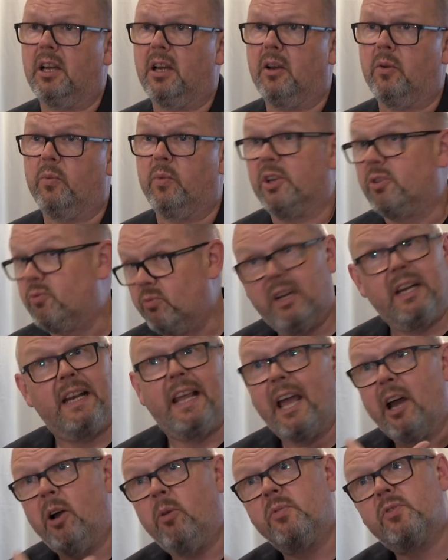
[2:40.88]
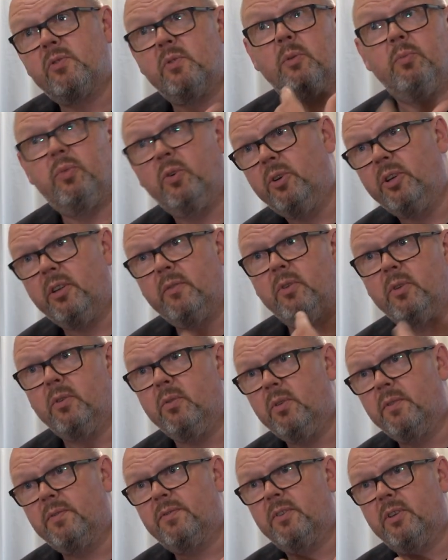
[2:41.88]
which really helps from the point of
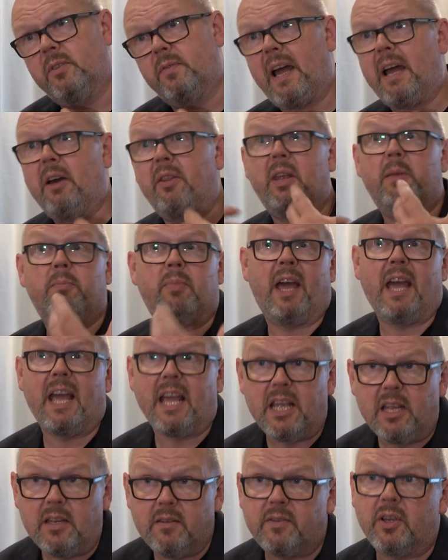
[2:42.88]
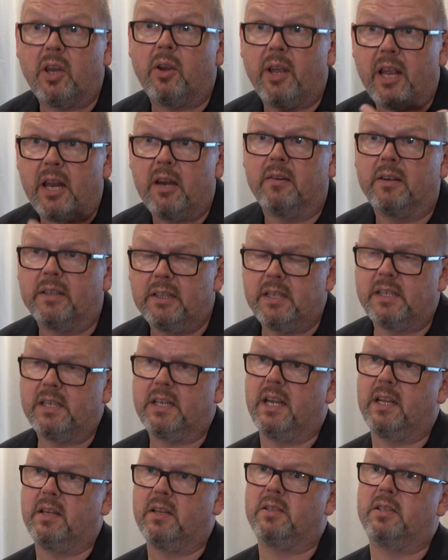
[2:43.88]
view of how they behave coherently
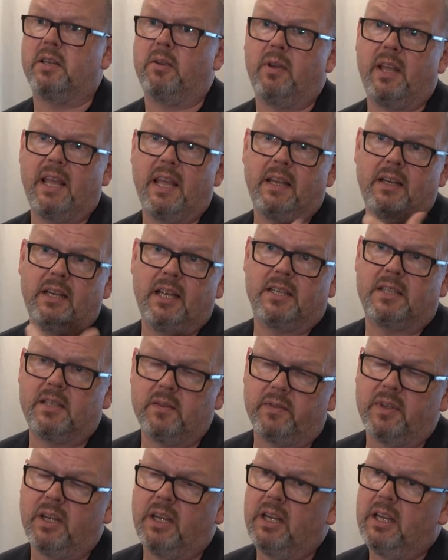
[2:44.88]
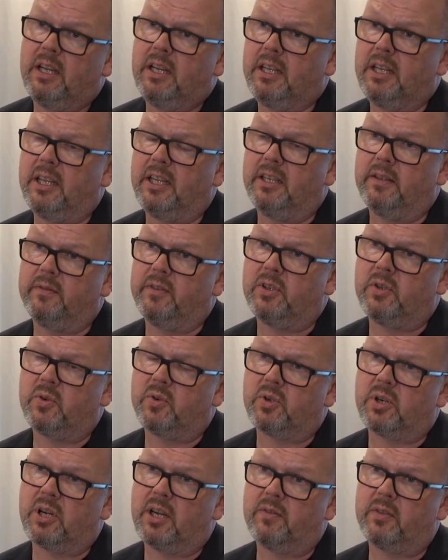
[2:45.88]
together, so you hear less of individual
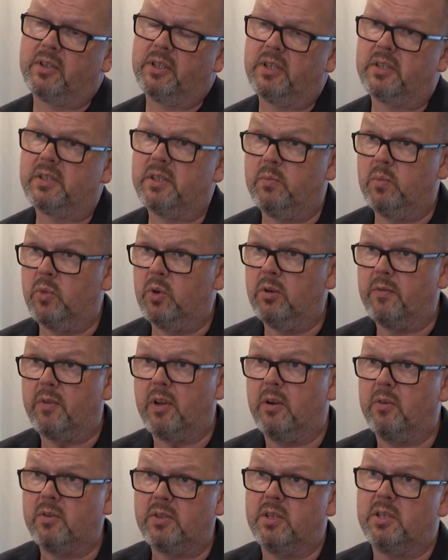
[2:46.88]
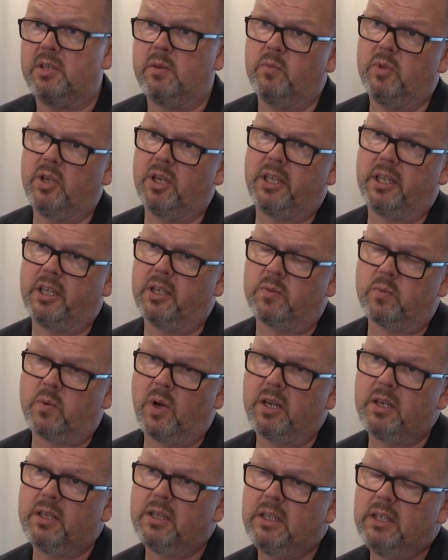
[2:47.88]
drive units and more of the whole system working as
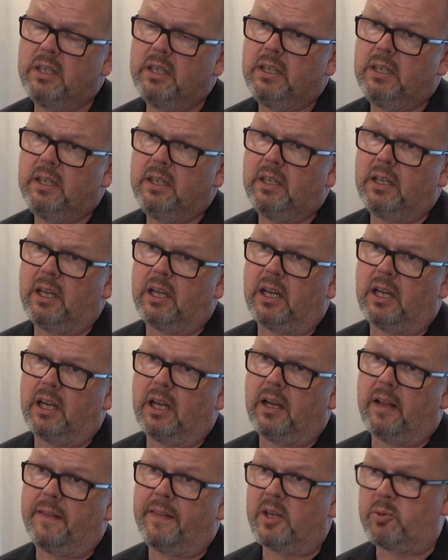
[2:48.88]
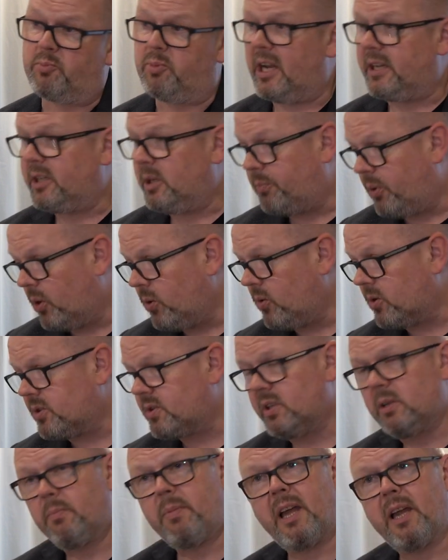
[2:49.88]
one. There's brand new
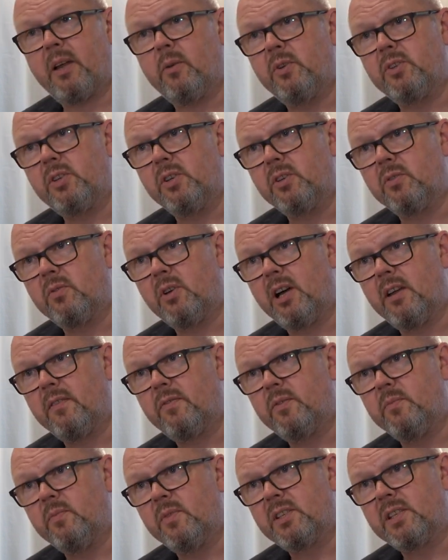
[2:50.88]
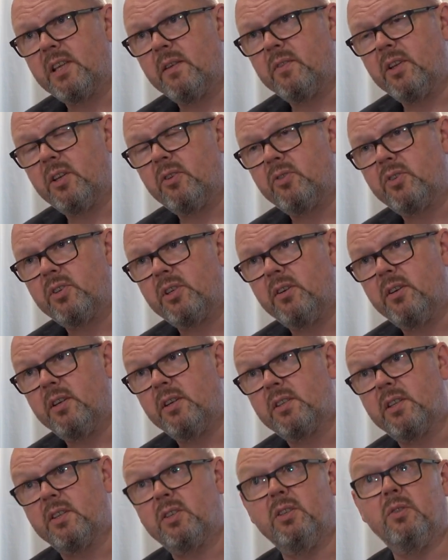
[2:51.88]
ports on the back which are derived from the 700
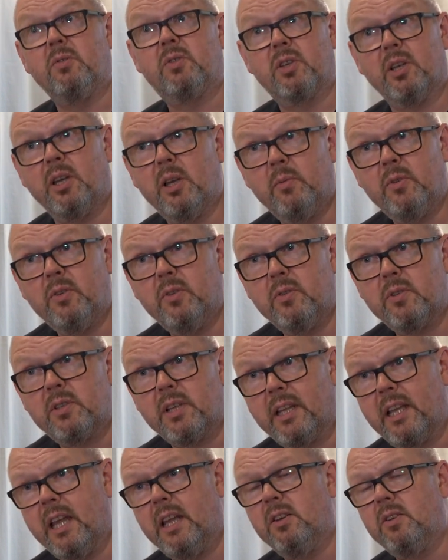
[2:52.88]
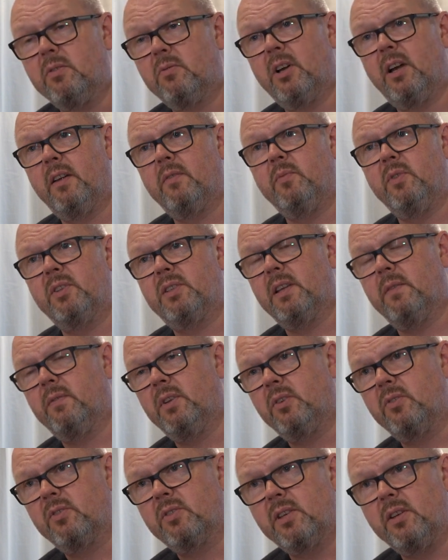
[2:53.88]
series. There's new terminals, again derived from the
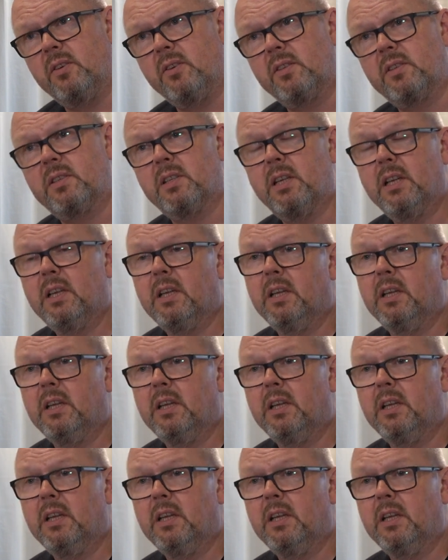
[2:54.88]
700 series.